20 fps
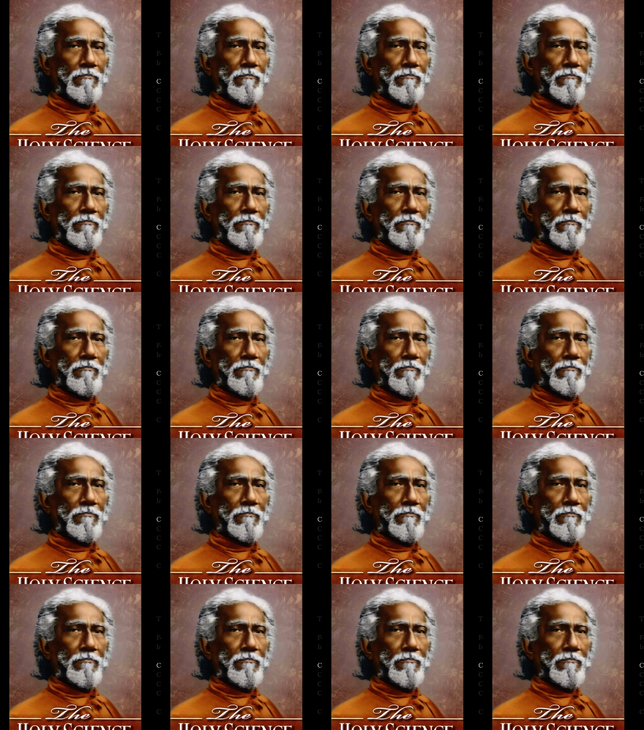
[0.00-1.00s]

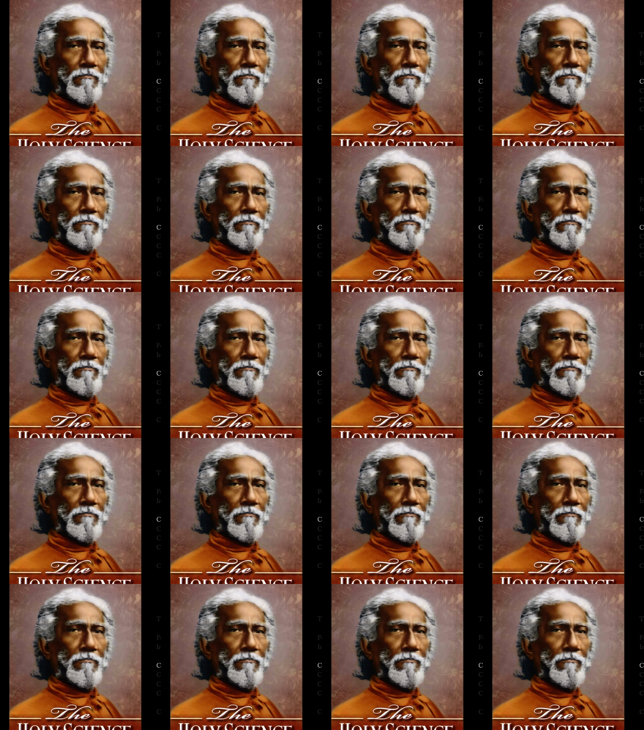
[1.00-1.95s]
(silence)